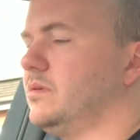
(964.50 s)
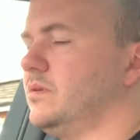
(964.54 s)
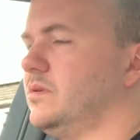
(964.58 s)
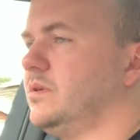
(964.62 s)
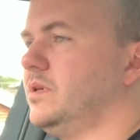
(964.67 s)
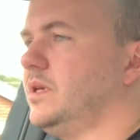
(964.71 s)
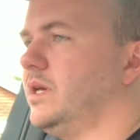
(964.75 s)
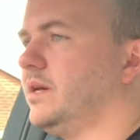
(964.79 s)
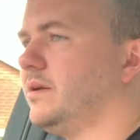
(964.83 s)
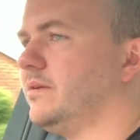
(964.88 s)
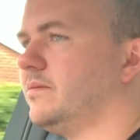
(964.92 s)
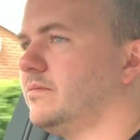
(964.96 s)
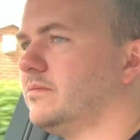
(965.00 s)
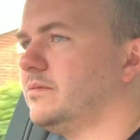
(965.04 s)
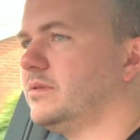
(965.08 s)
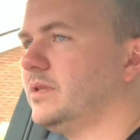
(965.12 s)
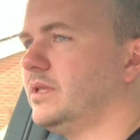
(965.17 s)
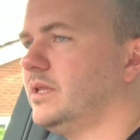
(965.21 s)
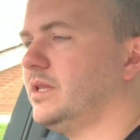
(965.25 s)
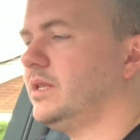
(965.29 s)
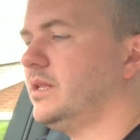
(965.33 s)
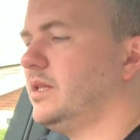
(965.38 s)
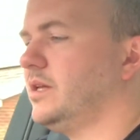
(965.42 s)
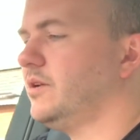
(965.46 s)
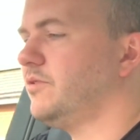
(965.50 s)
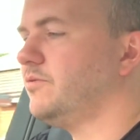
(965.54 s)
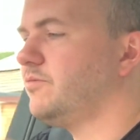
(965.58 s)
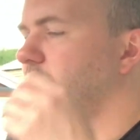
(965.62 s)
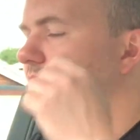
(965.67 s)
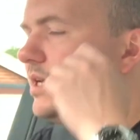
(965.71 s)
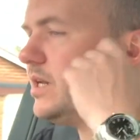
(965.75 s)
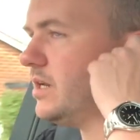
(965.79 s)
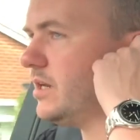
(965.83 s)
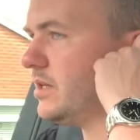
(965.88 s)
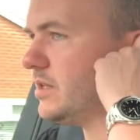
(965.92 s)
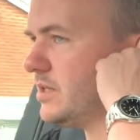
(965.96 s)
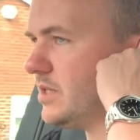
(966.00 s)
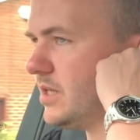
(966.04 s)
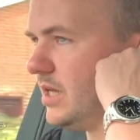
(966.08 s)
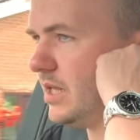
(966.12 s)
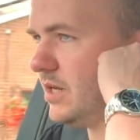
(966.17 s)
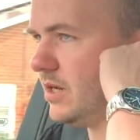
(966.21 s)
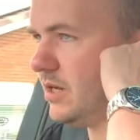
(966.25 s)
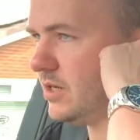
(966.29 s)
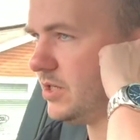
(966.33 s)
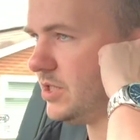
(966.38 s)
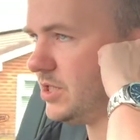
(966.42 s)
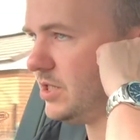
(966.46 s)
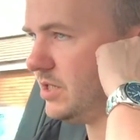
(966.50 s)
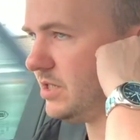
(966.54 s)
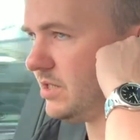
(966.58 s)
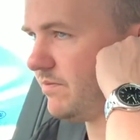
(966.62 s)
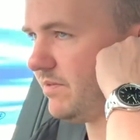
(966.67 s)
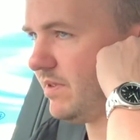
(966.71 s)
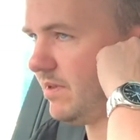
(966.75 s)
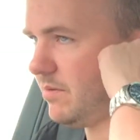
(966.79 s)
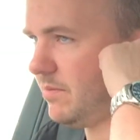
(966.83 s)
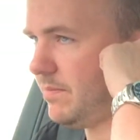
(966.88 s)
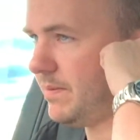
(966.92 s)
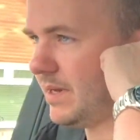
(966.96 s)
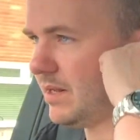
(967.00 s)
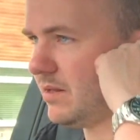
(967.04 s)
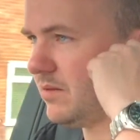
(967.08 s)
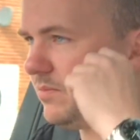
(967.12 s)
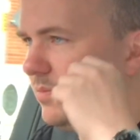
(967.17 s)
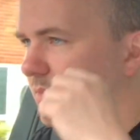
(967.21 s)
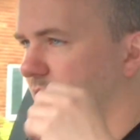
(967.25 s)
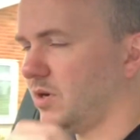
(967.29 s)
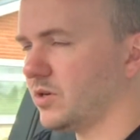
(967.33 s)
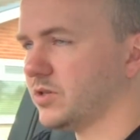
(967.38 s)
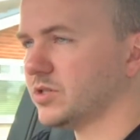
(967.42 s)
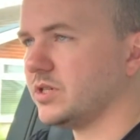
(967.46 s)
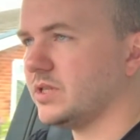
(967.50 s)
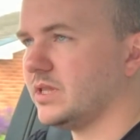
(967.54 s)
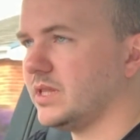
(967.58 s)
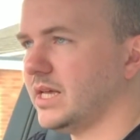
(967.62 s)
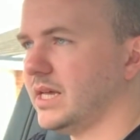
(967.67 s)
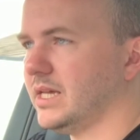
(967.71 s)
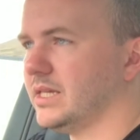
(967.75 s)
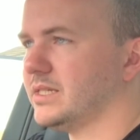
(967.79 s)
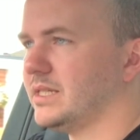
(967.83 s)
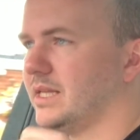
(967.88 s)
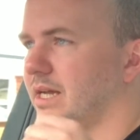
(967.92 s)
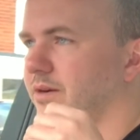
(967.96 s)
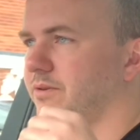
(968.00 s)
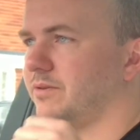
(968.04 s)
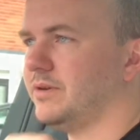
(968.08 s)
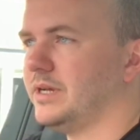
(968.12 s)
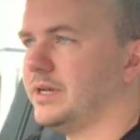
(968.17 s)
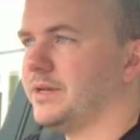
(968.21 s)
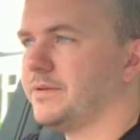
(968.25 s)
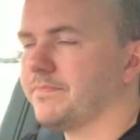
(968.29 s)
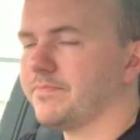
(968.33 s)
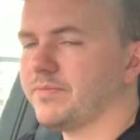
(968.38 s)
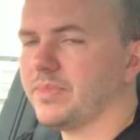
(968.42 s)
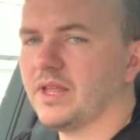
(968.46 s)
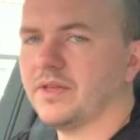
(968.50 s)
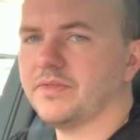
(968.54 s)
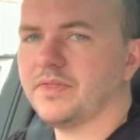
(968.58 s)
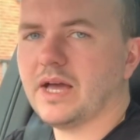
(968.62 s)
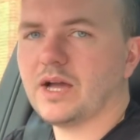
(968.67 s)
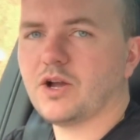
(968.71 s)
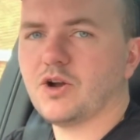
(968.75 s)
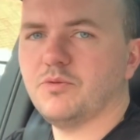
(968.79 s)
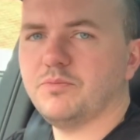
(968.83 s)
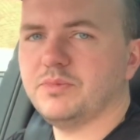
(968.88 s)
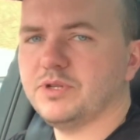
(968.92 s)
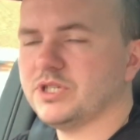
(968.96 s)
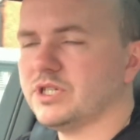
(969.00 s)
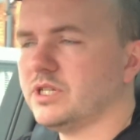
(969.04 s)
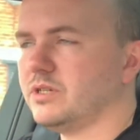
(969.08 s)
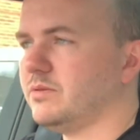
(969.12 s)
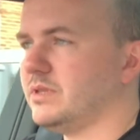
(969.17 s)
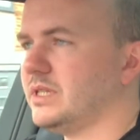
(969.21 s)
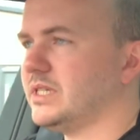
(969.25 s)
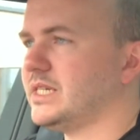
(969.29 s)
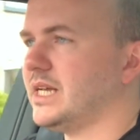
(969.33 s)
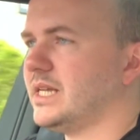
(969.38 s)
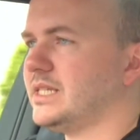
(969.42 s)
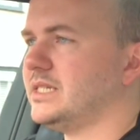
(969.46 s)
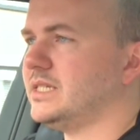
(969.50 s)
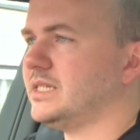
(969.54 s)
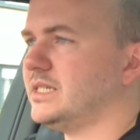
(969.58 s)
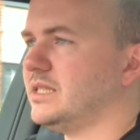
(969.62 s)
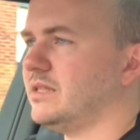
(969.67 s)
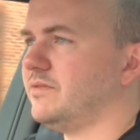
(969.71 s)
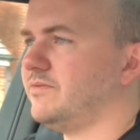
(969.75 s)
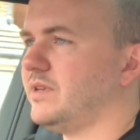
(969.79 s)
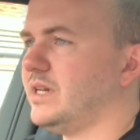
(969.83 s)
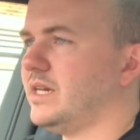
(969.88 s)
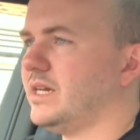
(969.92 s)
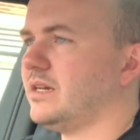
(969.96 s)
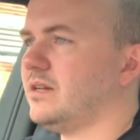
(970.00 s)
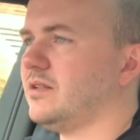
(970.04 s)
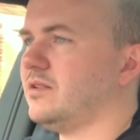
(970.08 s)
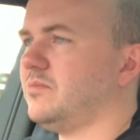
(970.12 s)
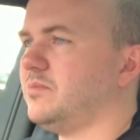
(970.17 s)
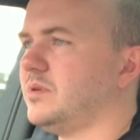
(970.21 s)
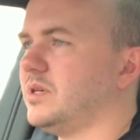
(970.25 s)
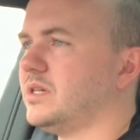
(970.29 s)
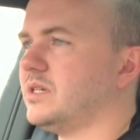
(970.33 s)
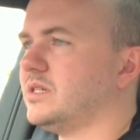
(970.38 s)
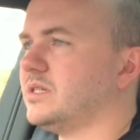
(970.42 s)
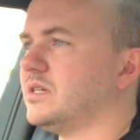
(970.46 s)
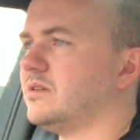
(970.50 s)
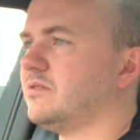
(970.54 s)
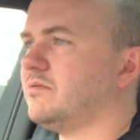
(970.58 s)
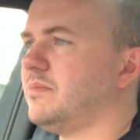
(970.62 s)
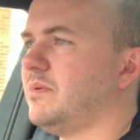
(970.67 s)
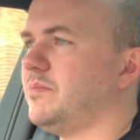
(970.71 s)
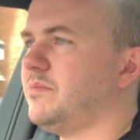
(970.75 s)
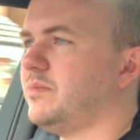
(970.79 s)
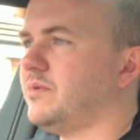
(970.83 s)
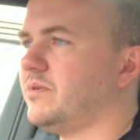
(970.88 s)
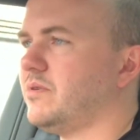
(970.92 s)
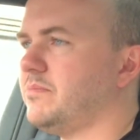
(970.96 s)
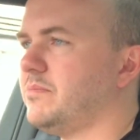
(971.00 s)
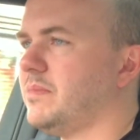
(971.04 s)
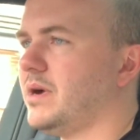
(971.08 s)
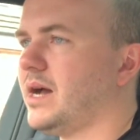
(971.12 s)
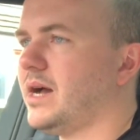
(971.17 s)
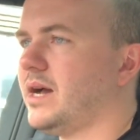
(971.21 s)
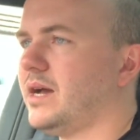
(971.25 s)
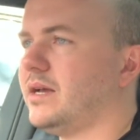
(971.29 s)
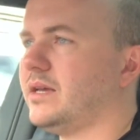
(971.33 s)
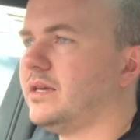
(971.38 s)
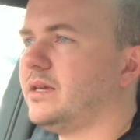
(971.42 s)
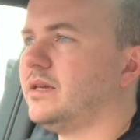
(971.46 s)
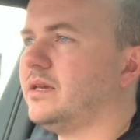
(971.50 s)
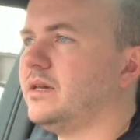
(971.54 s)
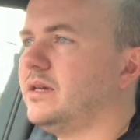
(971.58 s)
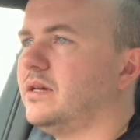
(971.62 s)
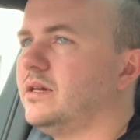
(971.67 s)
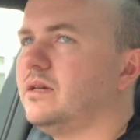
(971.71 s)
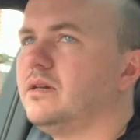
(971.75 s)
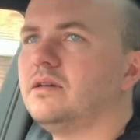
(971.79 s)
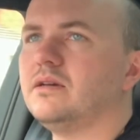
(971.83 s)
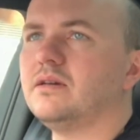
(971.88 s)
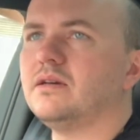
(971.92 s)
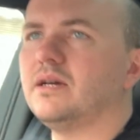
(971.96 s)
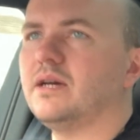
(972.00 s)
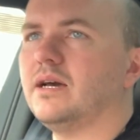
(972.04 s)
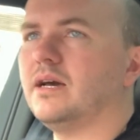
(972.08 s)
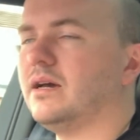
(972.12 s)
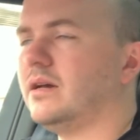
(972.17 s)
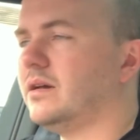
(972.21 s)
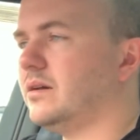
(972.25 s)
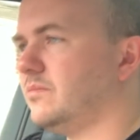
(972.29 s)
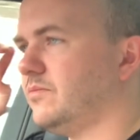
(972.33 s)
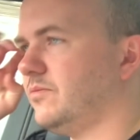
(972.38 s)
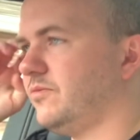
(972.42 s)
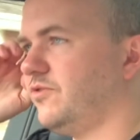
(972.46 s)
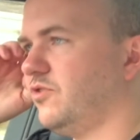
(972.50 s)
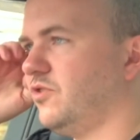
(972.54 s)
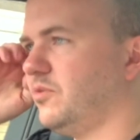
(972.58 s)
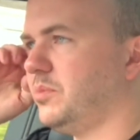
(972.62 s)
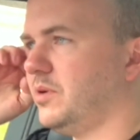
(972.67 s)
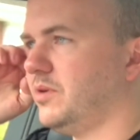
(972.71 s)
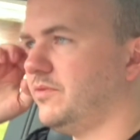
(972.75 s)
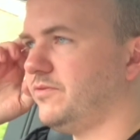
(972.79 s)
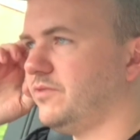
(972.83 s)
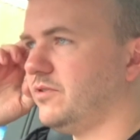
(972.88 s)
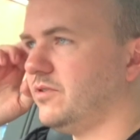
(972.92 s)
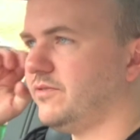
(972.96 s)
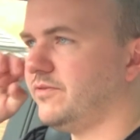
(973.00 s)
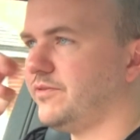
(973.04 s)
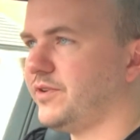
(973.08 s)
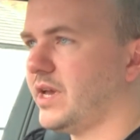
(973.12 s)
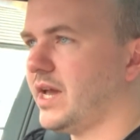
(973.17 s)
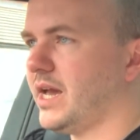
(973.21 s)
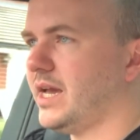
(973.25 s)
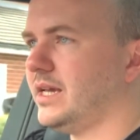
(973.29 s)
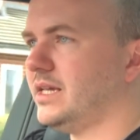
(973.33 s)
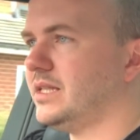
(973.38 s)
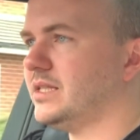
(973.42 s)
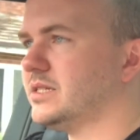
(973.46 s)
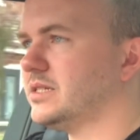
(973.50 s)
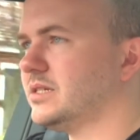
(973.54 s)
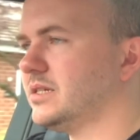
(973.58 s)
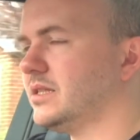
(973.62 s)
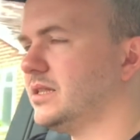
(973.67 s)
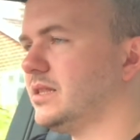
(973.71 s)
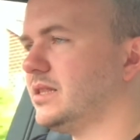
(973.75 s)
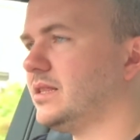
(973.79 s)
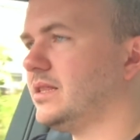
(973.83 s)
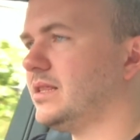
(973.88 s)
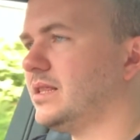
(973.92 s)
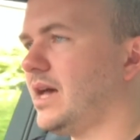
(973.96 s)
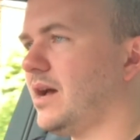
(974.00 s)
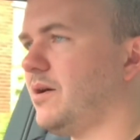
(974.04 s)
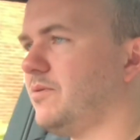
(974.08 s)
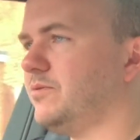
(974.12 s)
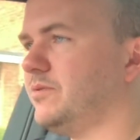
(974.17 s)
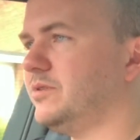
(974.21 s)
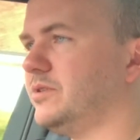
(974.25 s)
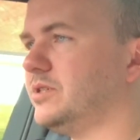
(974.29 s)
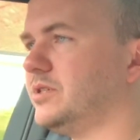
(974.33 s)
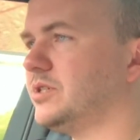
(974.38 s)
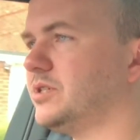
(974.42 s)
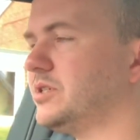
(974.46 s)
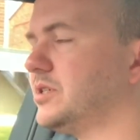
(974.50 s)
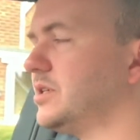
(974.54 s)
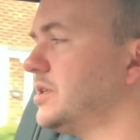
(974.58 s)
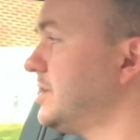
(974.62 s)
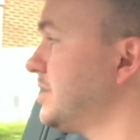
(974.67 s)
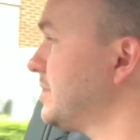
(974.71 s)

Yeah. In order to use the flappy paddle box on this, now that could be to do with the settings in the vehicle, because I remember in my 4.4 V8, that was,